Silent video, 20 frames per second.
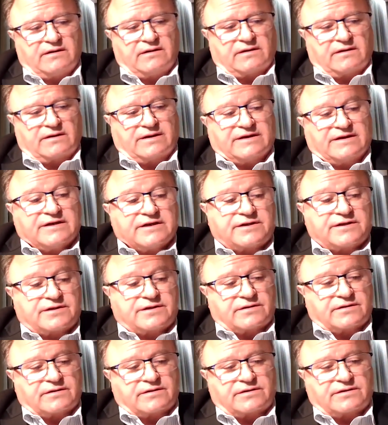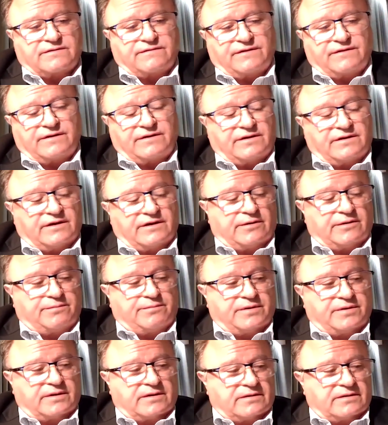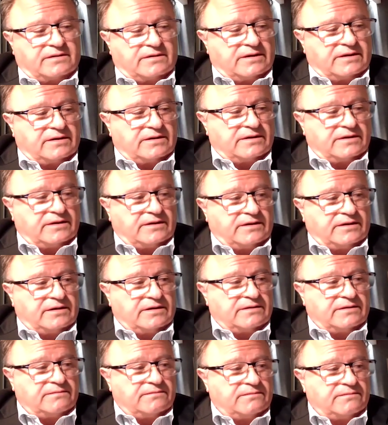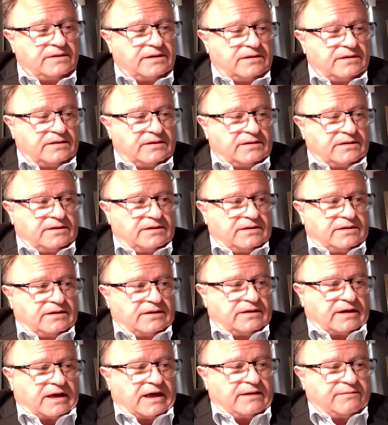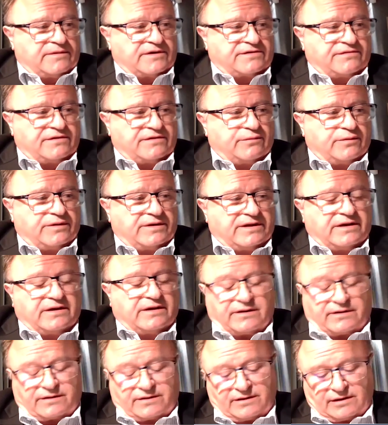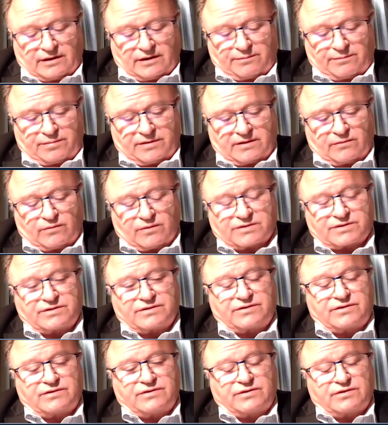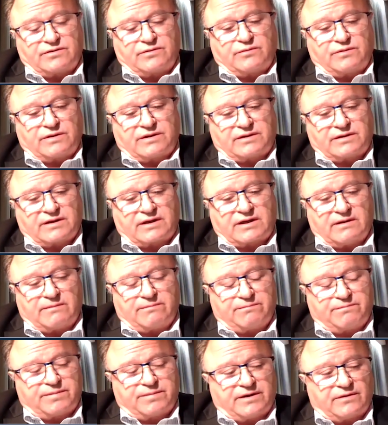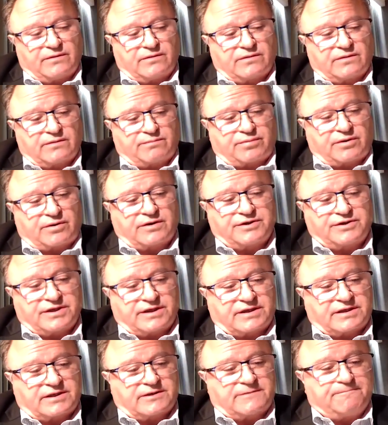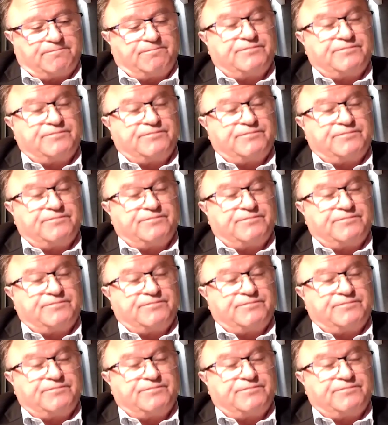conditions of Ethiopia and the atmosphere within Ethiopia. Wasn't to do with the company or the project.